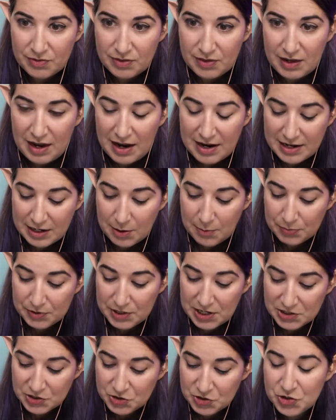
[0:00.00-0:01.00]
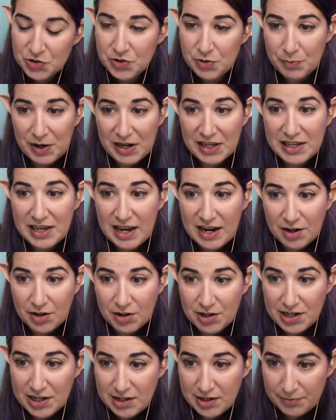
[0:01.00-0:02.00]
I get a +2 to my
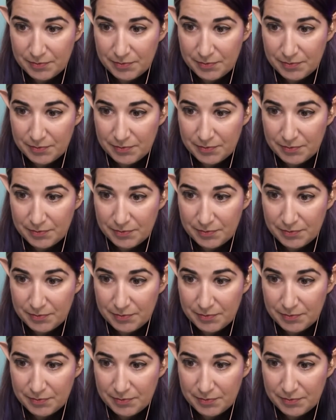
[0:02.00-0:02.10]
carry.